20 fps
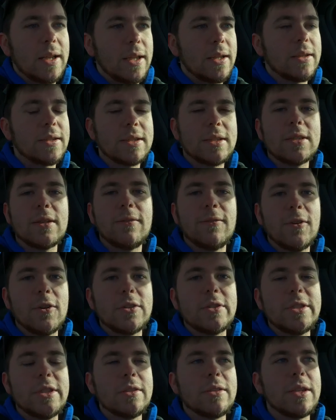I think this is the
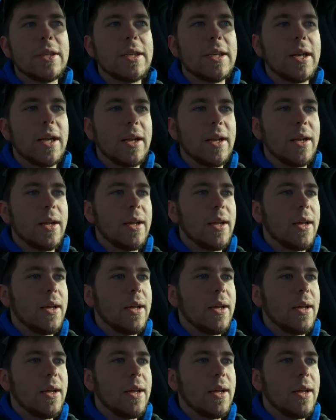first year they did it.